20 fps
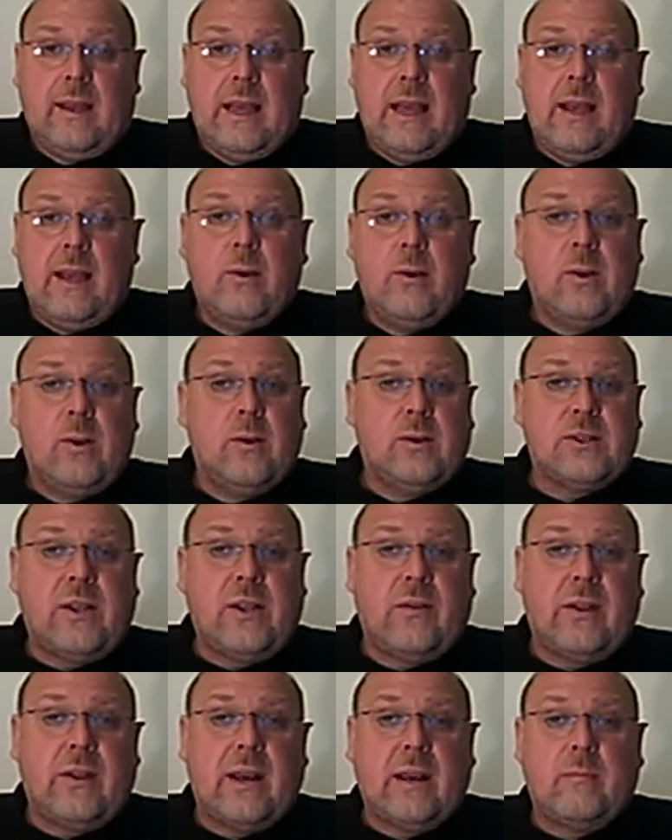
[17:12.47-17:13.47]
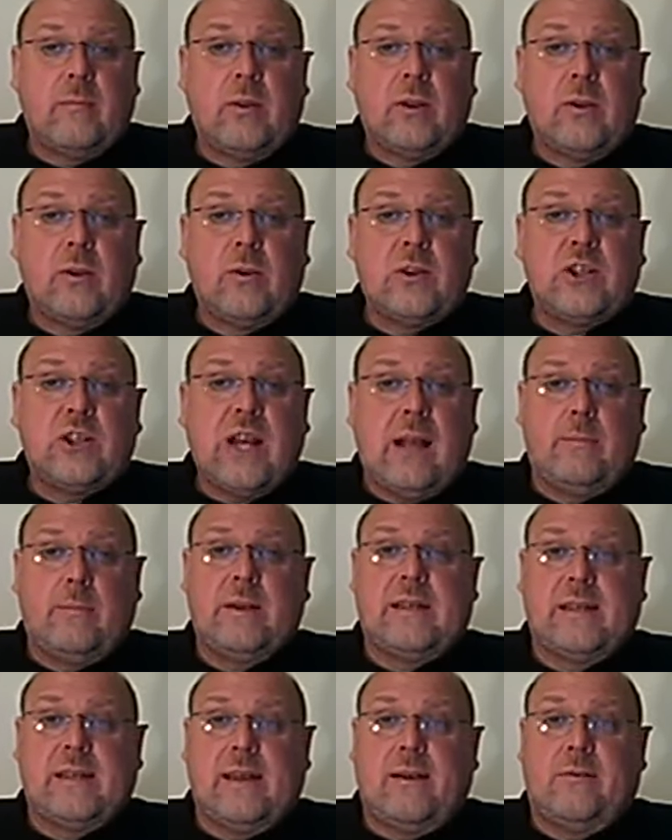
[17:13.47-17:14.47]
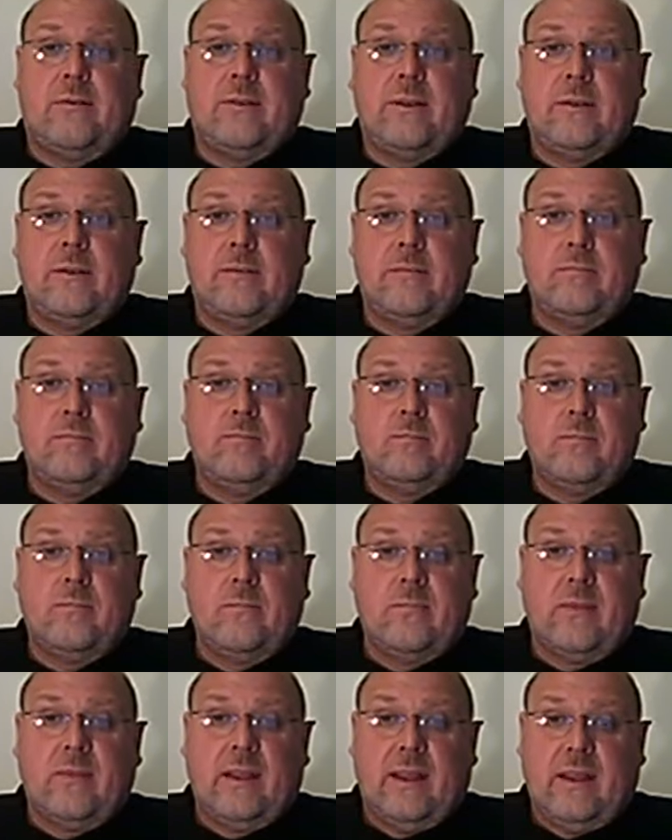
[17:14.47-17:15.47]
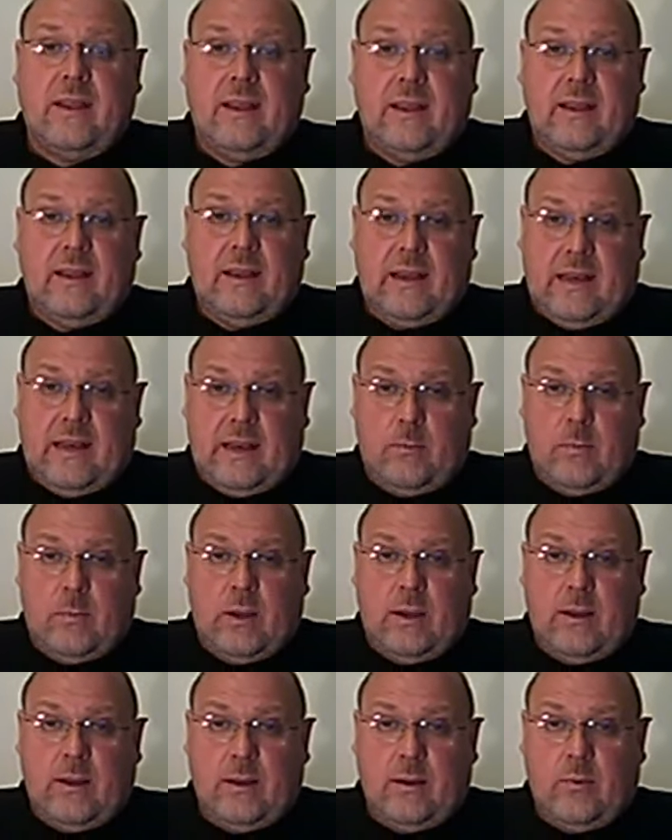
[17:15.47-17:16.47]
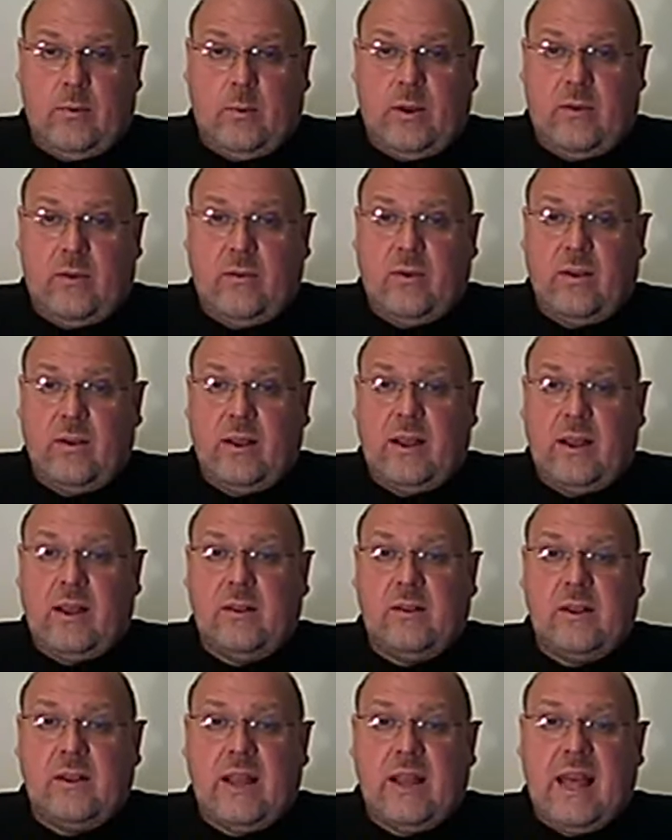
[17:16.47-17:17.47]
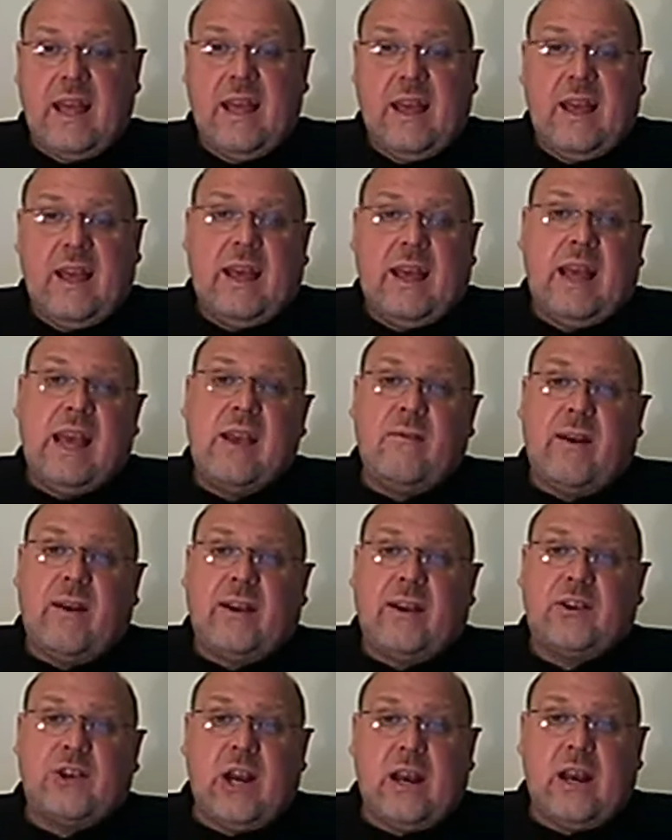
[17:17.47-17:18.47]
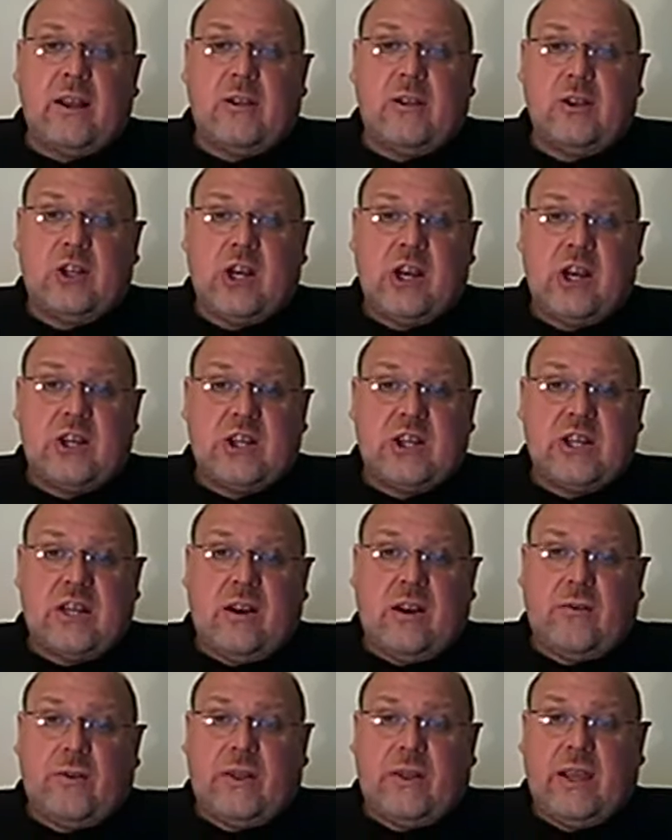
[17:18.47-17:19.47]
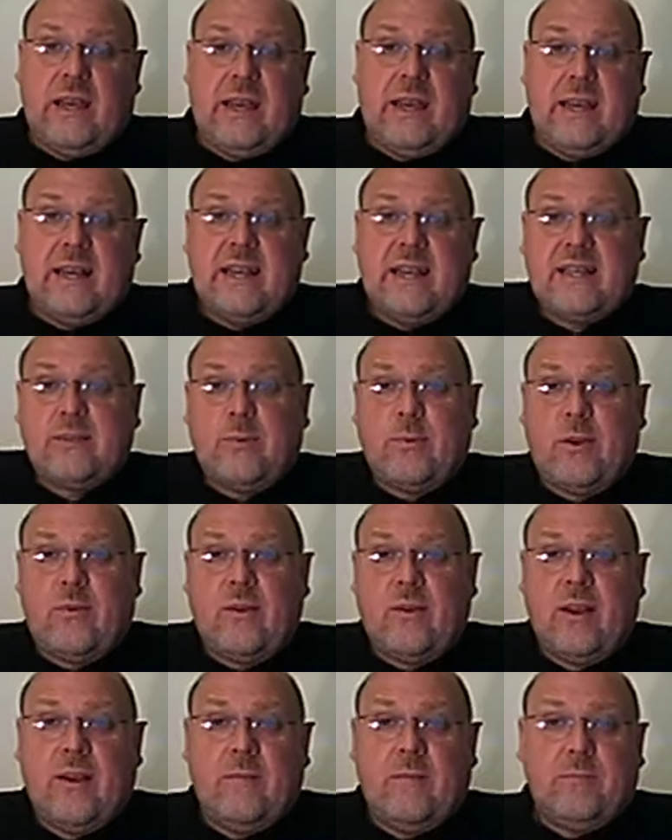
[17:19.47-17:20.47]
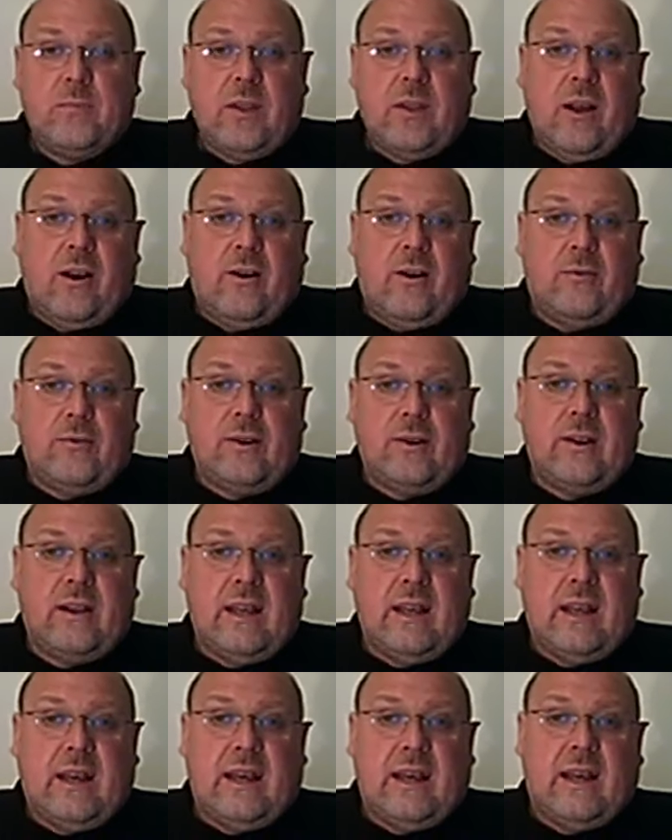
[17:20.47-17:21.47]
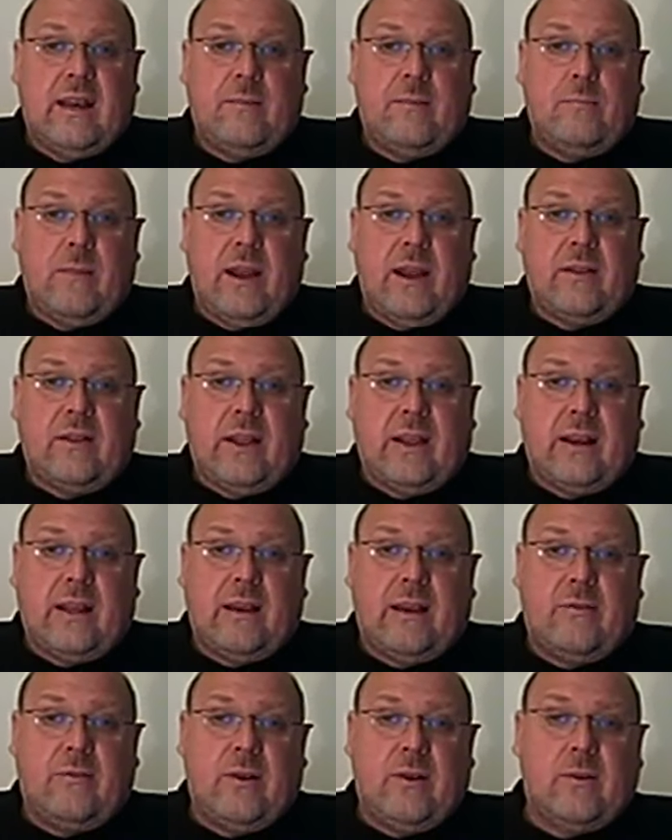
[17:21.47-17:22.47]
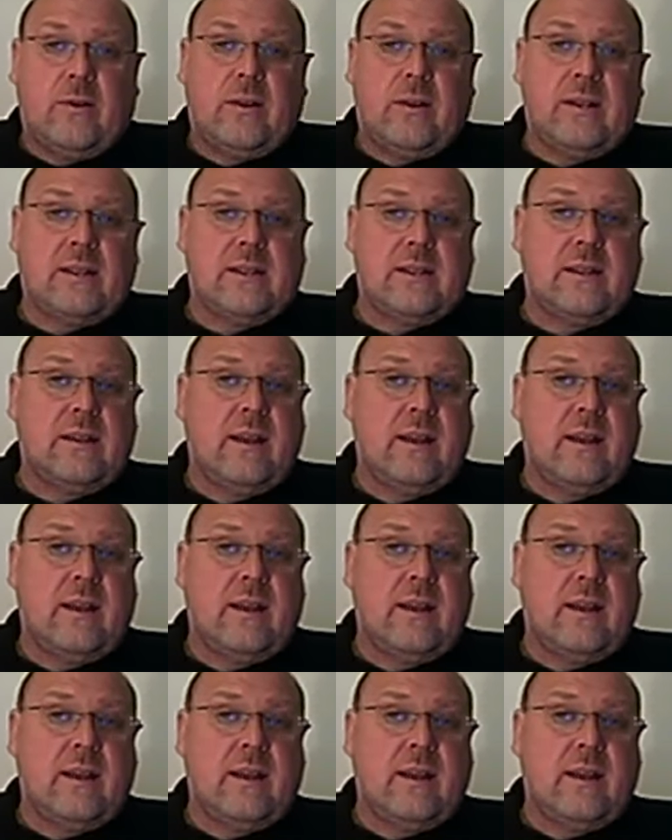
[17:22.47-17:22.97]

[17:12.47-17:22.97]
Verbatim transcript: He who calls on the name of the Lord shall be saved. And we, we've in evangelical churches over the years, we've often uh, made that our focus.